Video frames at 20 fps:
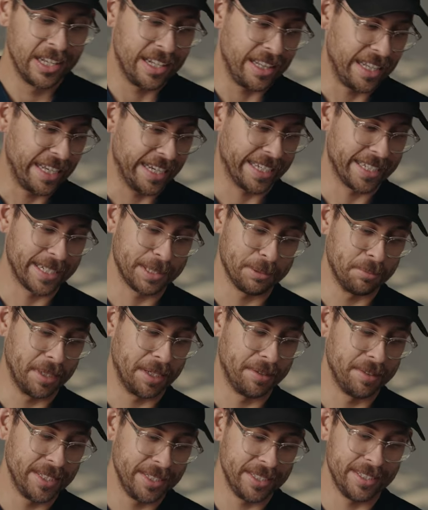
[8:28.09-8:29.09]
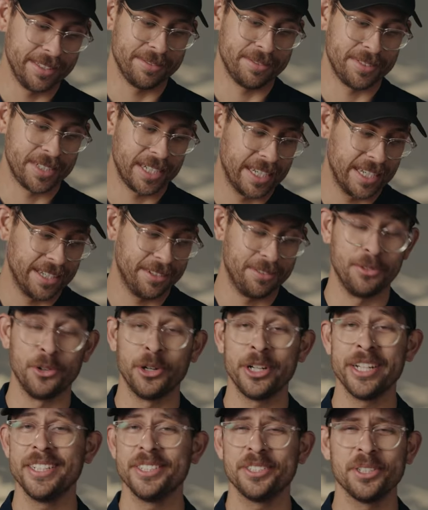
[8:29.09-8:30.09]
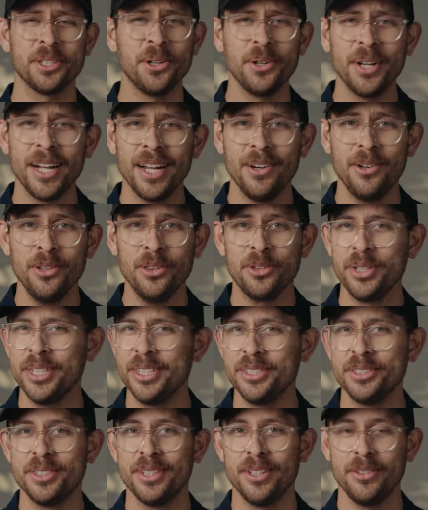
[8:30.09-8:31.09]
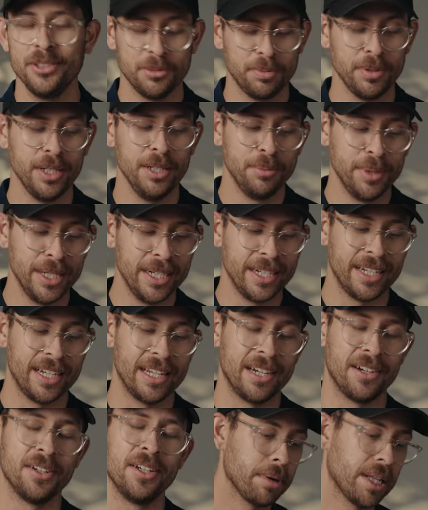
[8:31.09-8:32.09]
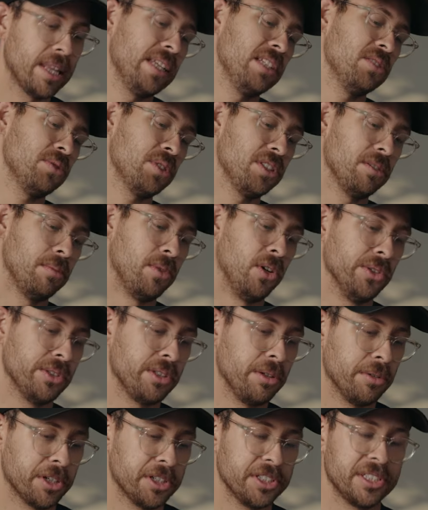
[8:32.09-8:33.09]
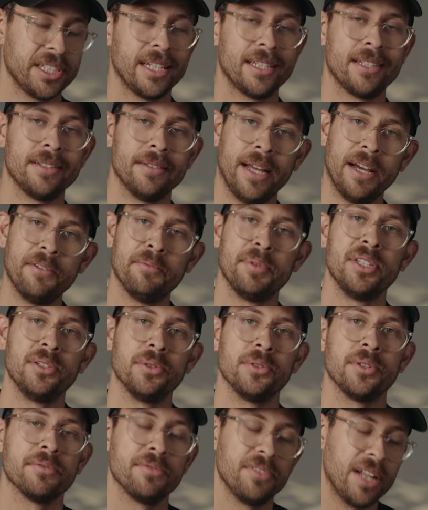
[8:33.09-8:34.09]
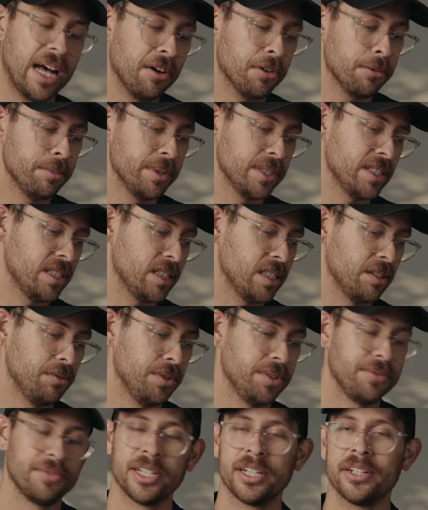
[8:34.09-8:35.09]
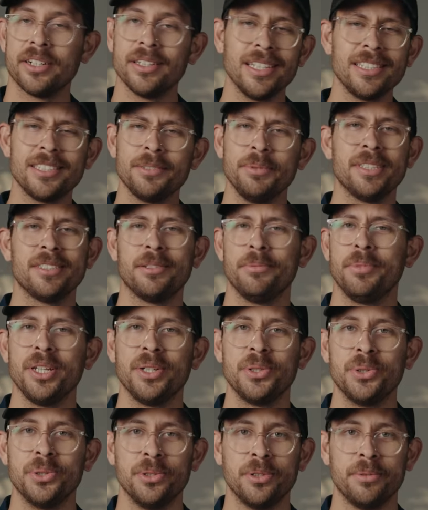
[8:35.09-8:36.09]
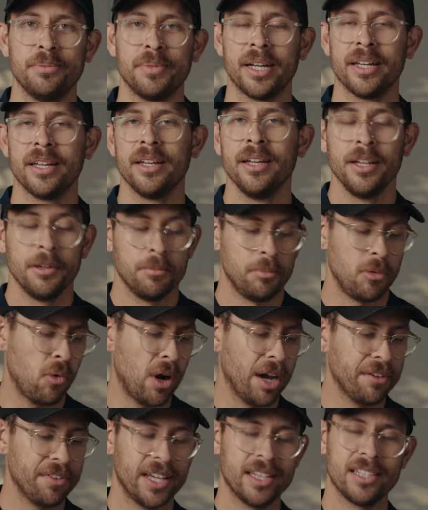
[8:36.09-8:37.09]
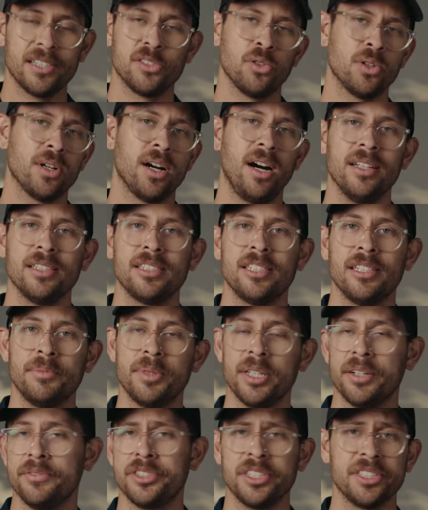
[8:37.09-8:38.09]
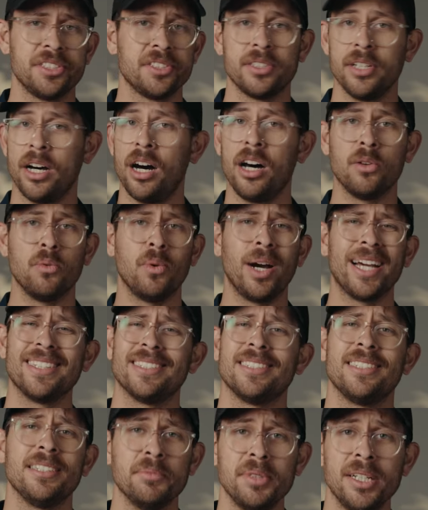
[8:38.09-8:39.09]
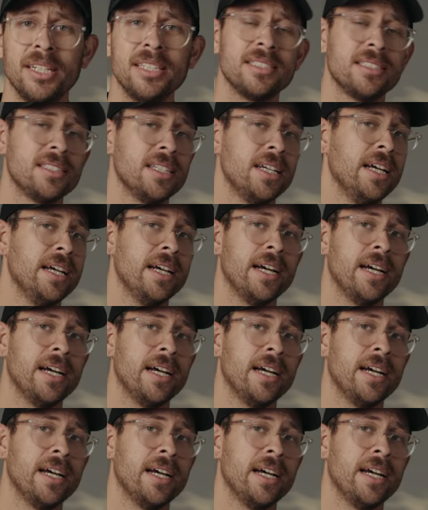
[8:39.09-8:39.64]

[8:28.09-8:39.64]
Like maybe 4 years ago now, 3 years ago. It's been a minute now. But these were some old coworkers that have been doing flower business, and we figured let's make something cool. My wife had this whole concept of just on a white seamless.